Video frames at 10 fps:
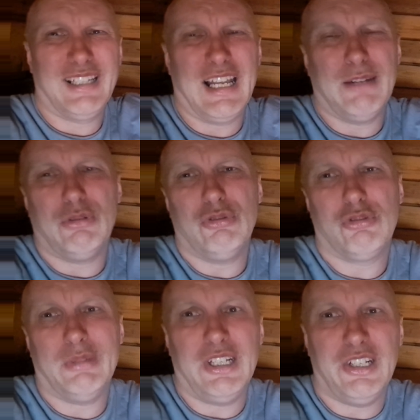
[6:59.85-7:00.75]
The cannibal's
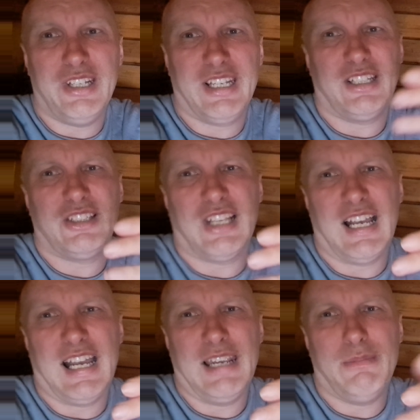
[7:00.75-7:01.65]
coming nick of
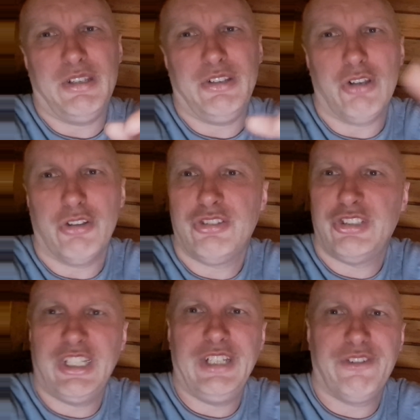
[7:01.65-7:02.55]
time, and you've got the
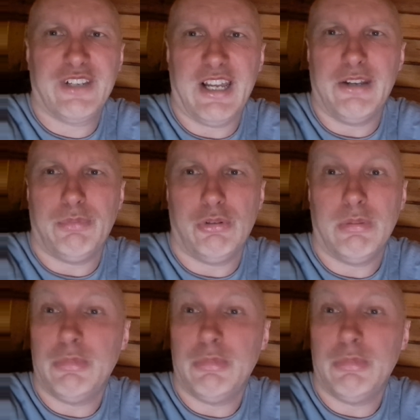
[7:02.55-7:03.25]
chief cannibal,